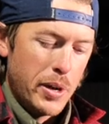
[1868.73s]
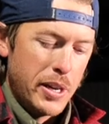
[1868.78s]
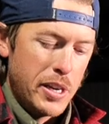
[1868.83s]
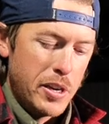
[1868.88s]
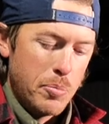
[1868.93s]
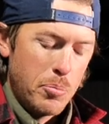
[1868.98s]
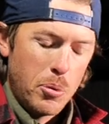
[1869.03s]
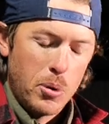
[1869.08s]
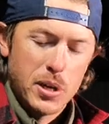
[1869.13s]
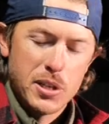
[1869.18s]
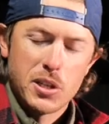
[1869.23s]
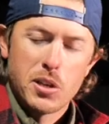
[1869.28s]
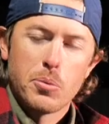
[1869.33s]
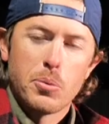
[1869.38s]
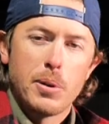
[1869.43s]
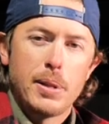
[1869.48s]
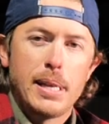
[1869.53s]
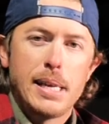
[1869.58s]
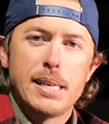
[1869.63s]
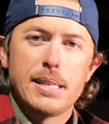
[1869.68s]
and you press the
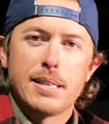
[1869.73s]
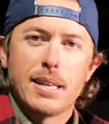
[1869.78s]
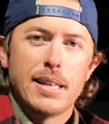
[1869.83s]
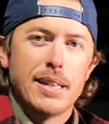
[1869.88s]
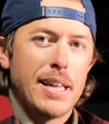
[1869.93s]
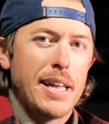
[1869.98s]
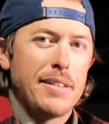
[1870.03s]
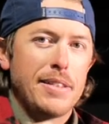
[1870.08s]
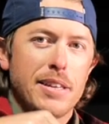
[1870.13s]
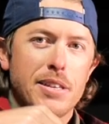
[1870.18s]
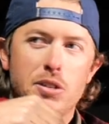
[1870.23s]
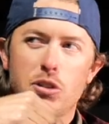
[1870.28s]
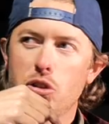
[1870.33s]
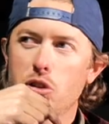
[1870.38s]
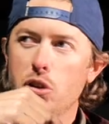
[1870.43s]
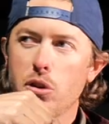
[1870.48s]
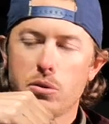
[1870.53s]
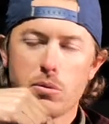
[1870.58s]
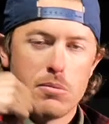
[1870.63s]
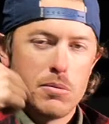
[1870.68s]
release yeah. and that thing just
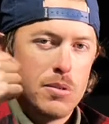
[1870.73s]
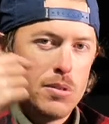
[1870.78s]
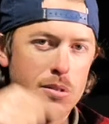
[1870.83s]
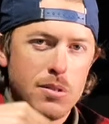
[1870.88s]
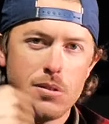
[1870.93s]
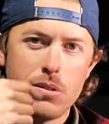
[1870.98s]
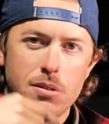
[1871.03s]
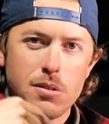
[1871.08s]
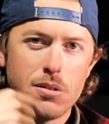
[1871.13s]
goes.